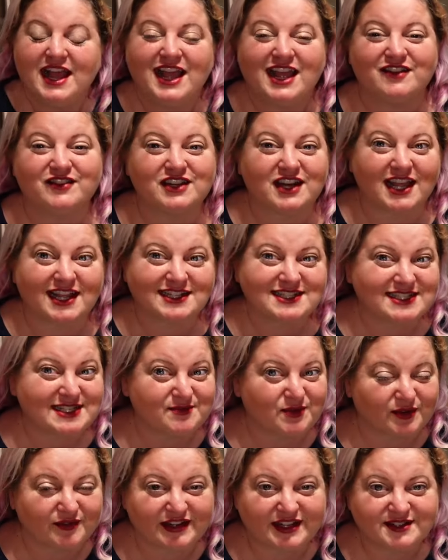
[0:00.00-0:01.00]
If you'd like to see
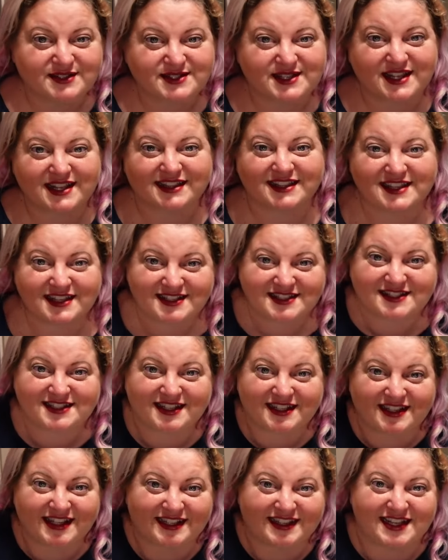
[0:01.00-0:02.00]
more videos like this,
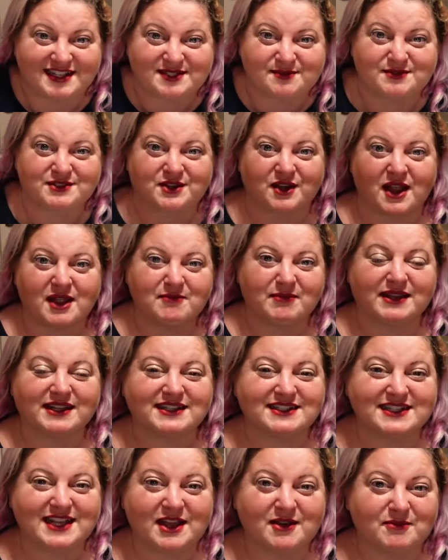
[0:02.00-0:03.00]
click that subscribe
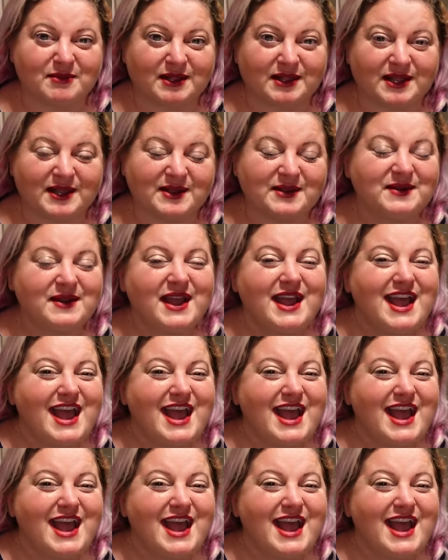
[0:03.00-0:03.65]
button down below.